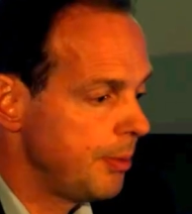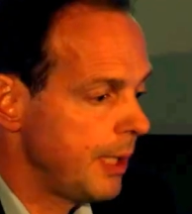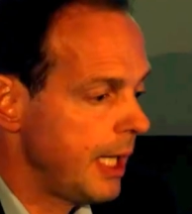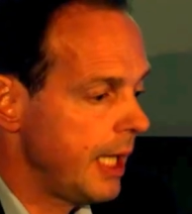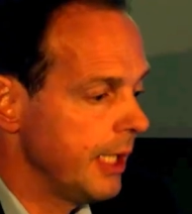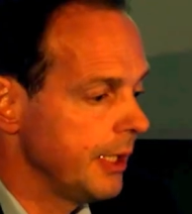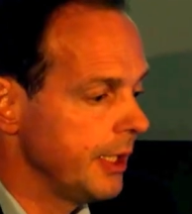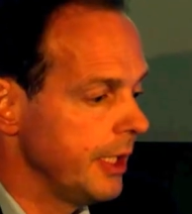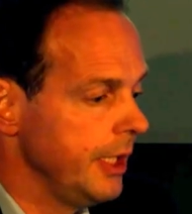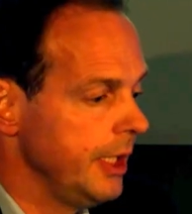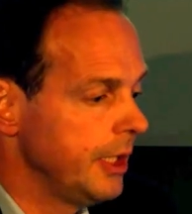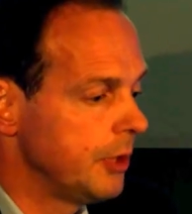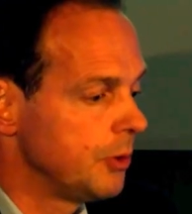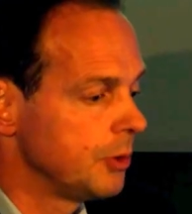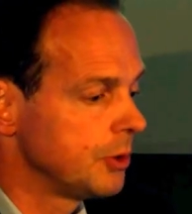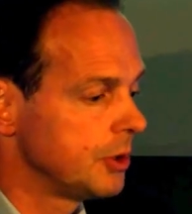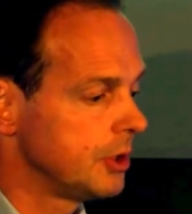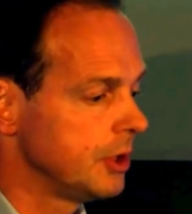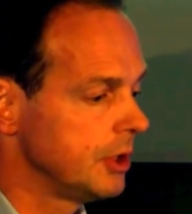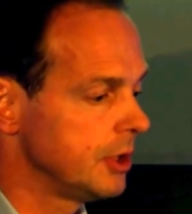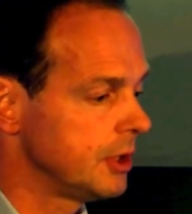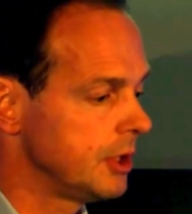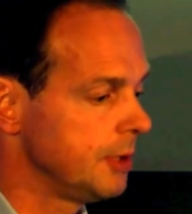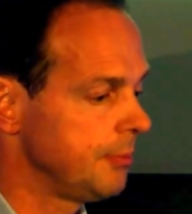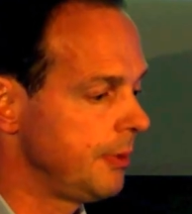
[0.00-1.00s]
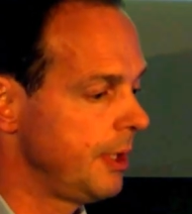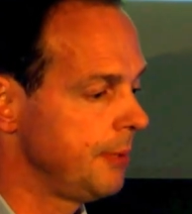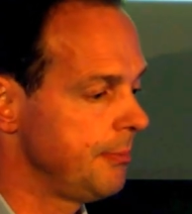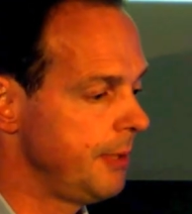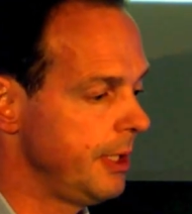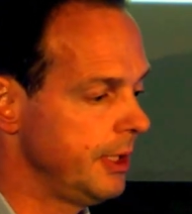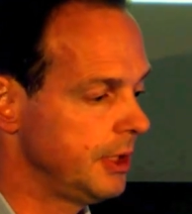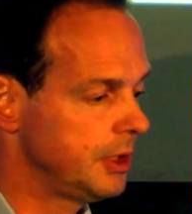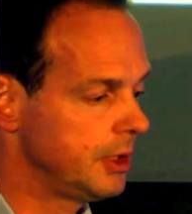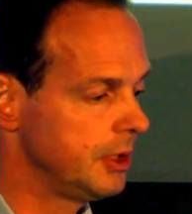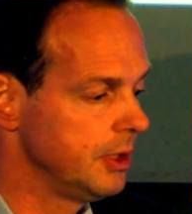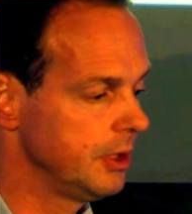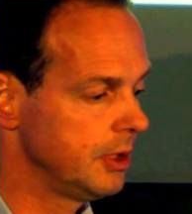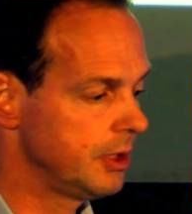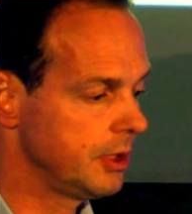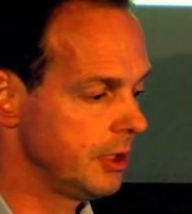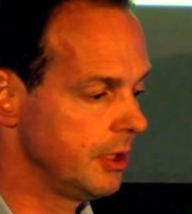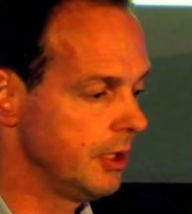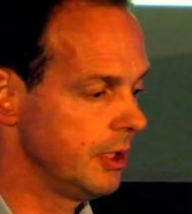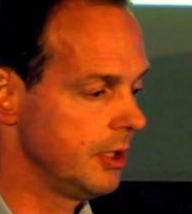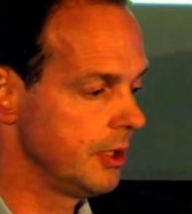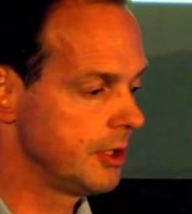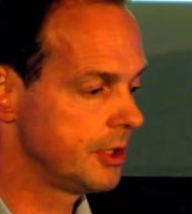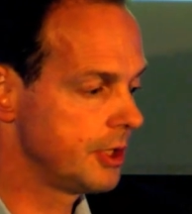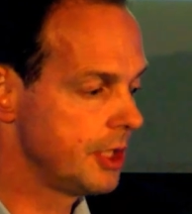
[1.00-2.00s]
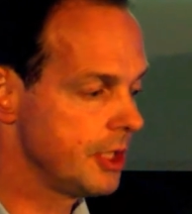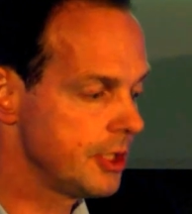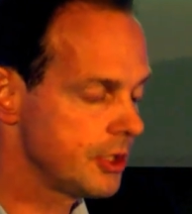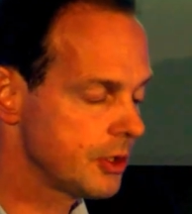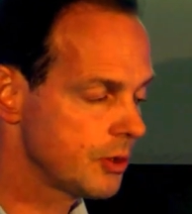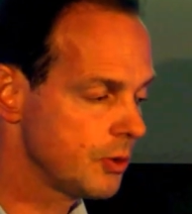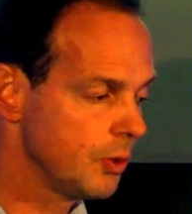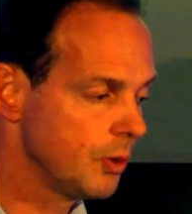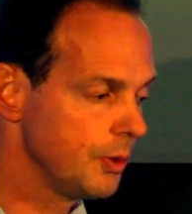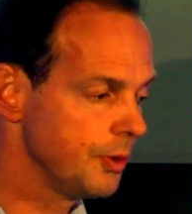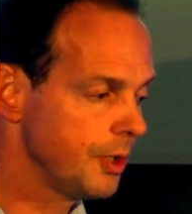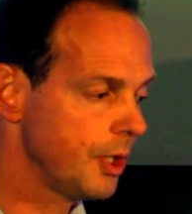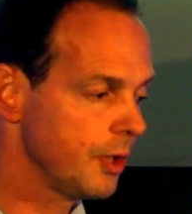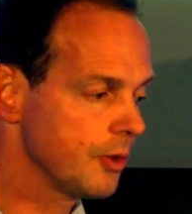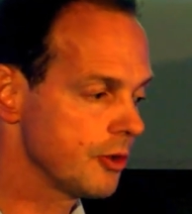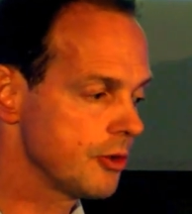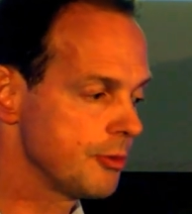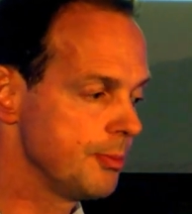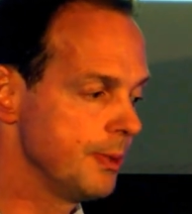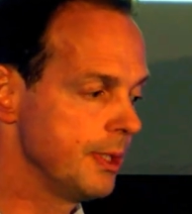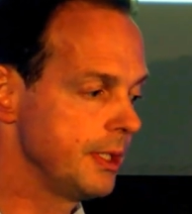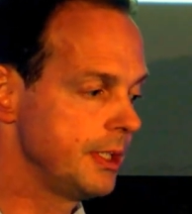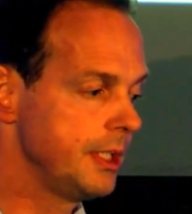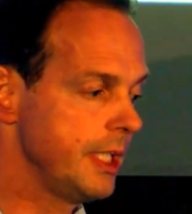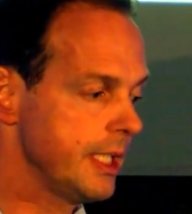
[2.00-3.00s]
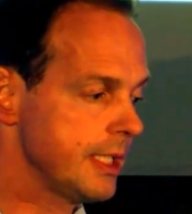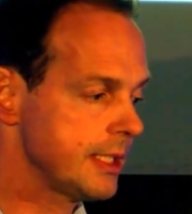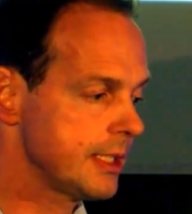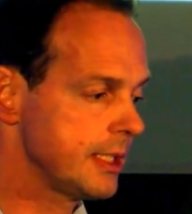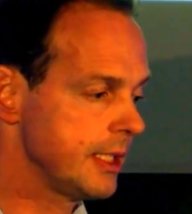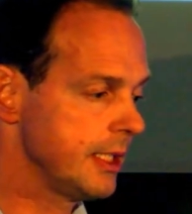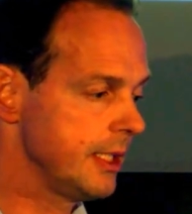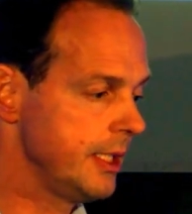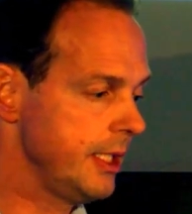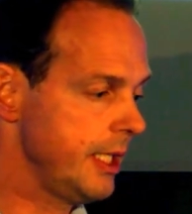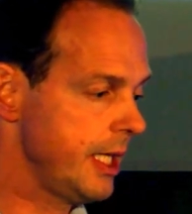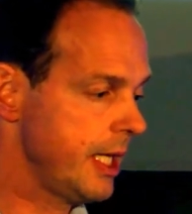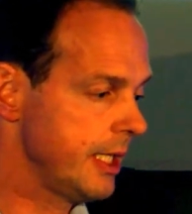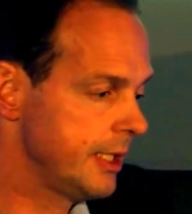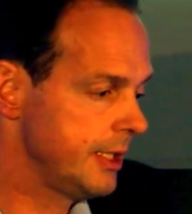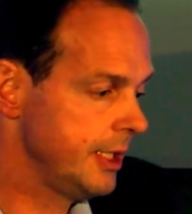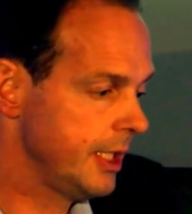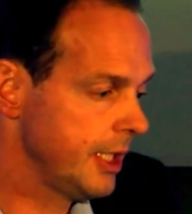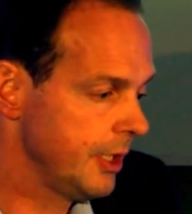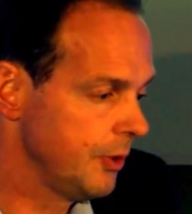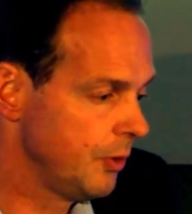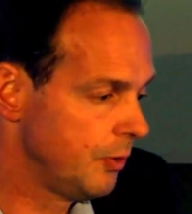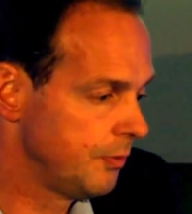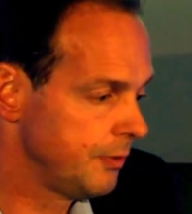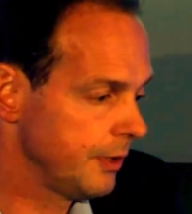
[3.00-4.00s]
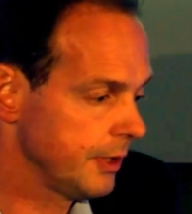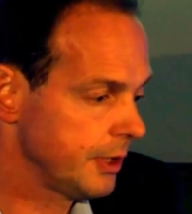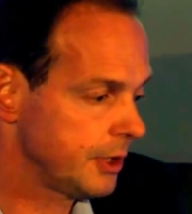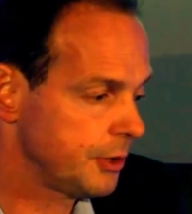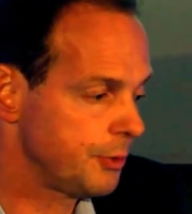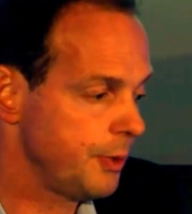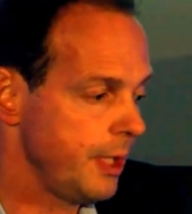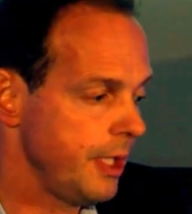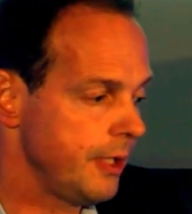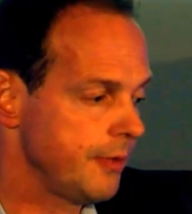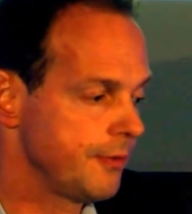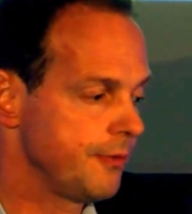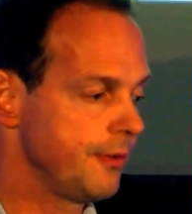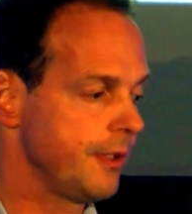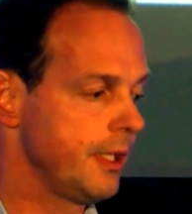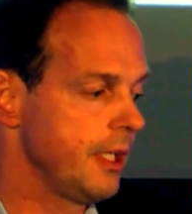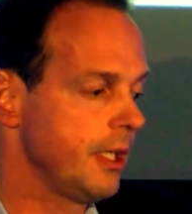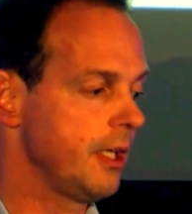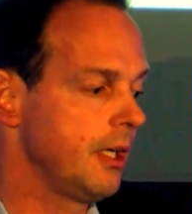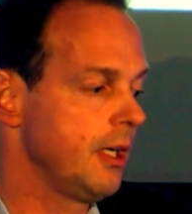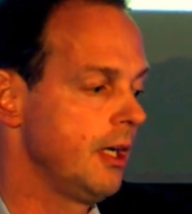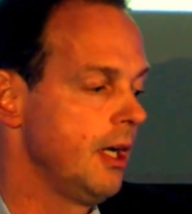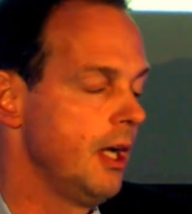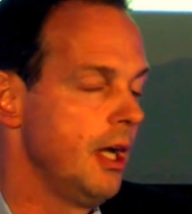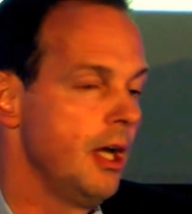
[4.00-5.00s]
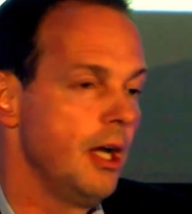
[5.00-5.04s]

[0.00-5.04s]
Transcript: partner ecosystem. I mentioned Cisco announcement yesterday at the Hanover Trade Fair,